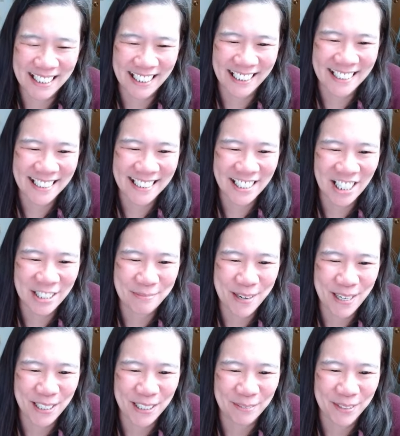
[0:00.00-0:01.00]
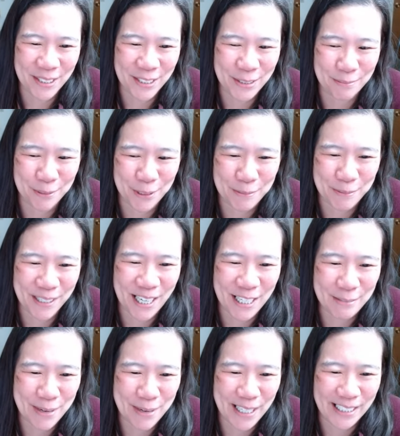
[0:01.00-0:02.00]
that it's an iPad. I mean, it's a pretty big
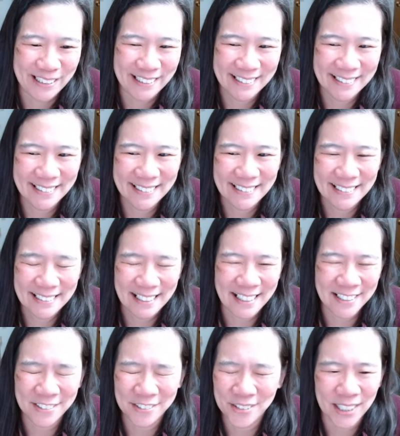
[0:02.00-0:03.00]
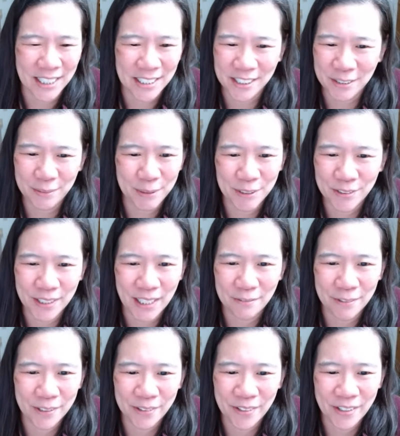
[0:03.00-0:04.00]
iPad. I don't think I'm going to be able to get
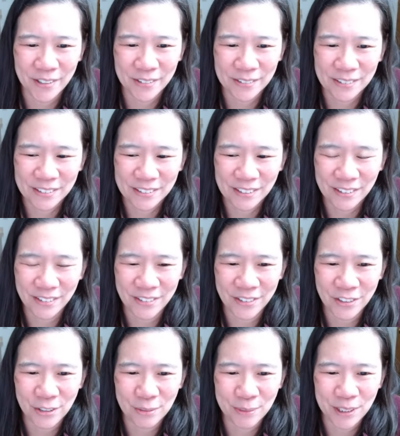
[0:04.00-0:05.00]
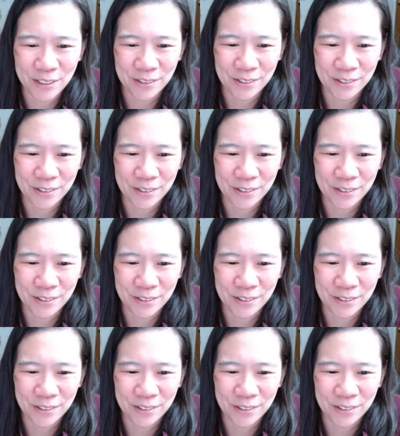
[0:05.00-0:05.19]
one though. There's too many